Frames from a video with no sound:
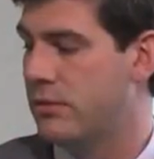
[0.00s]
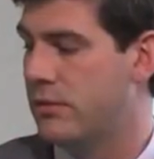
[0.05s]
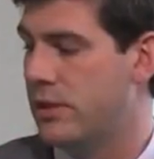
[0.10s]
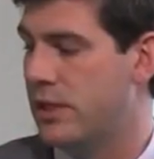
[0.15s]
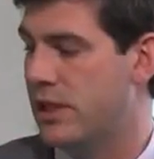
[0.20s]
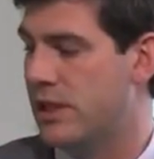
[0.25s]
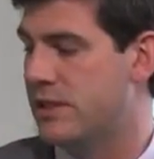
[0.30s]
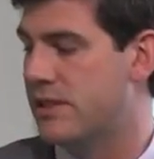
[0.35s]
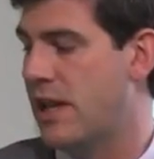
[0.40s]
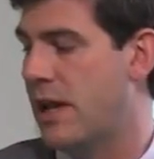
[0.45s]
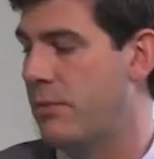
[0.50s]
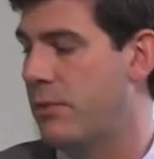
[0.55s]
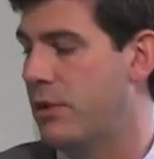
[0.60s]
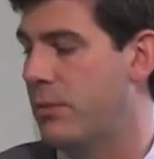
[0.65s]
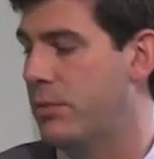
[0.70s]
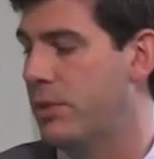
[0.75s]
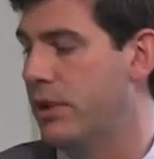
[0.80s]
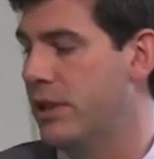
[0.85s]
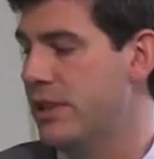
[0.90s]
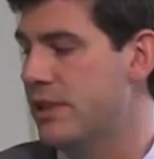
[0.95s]
He examined a
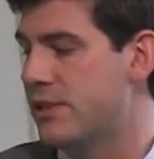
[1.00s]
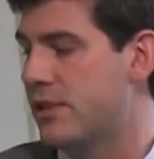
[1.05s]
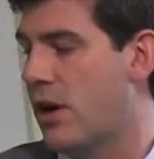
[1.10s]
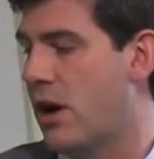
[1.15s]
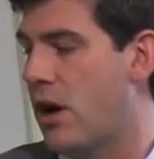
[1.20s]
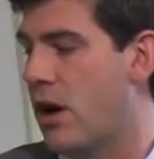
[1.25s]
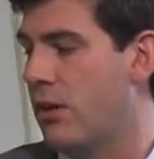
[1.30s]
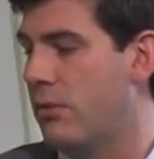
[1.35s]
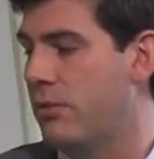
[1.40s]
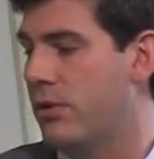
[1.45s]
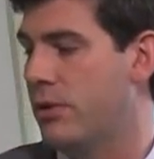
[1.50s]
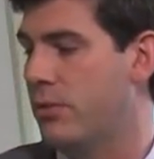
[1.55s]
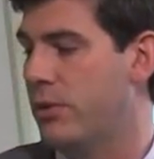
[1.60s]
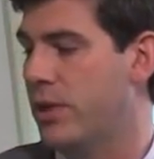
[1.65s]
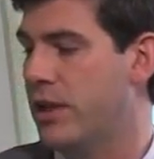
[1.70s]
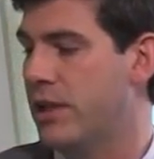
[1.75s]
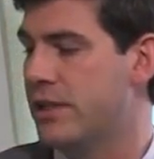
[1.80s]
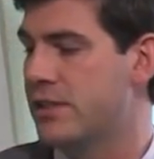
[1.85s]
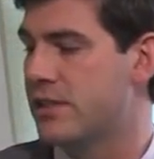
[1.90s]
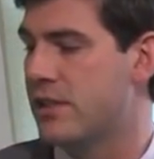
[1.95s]
police car with a
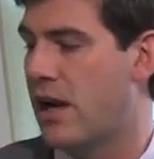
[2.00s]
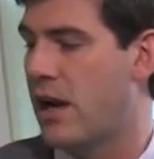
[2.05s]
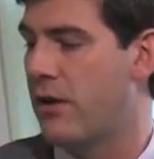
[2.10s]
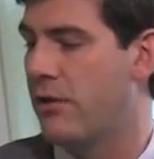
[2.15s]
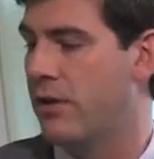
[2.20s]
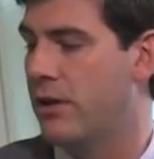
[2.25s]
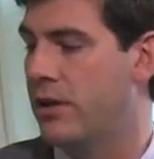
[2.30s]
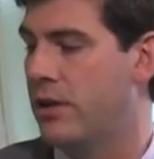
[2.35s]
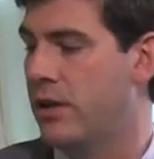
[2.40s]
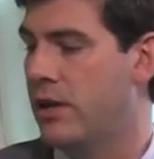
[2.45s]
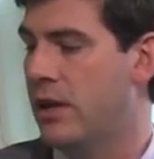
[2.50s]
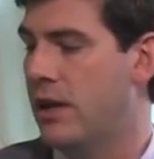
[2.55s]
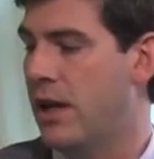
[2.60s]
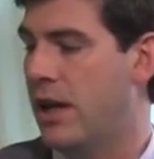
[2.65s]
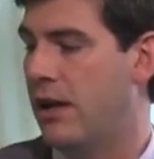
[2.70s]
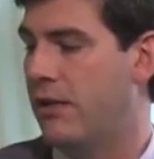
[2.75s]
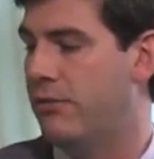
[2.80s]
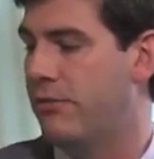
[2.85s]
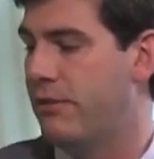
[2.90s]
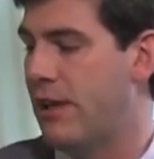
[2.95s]
wailing siren
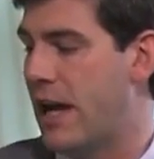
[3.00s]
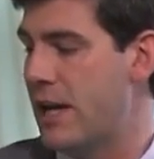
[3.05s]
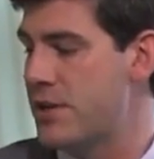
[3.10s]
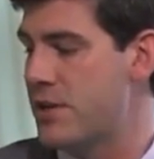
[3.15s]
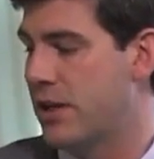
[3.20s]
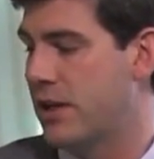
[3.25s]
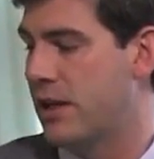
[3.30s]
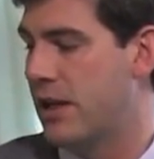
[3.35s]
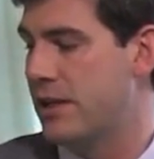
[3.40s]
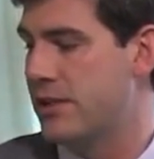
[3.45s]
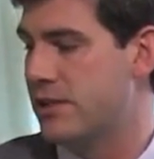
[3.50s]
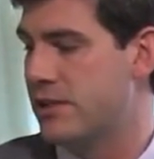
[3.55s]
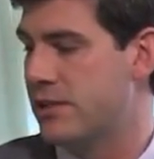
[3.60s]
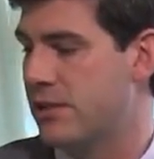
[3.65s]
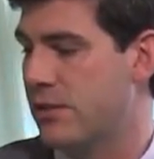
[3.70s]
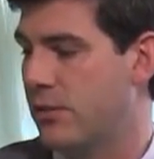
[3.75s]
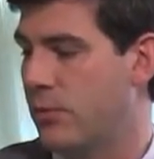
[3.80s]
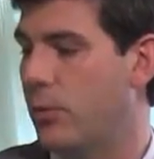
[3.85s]
and flashing lights.